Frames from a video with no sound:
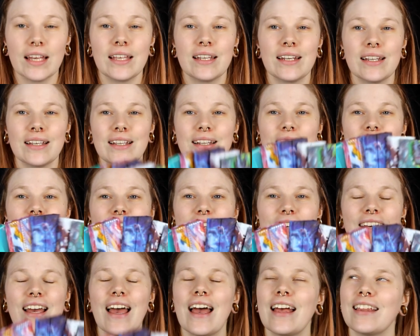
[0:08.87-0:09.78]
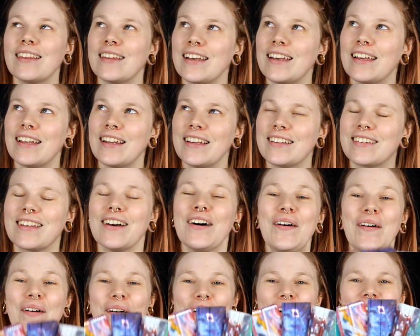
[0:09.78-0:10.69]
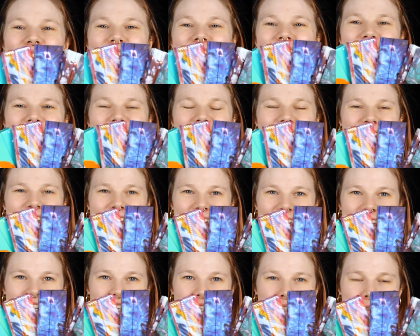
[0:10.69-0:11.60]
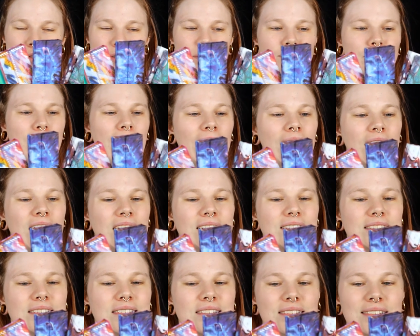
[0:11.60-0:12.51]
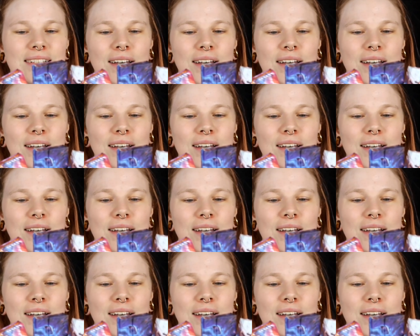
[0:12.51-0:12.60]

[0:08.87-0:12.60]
and it and it is all the Kaleidos palettes.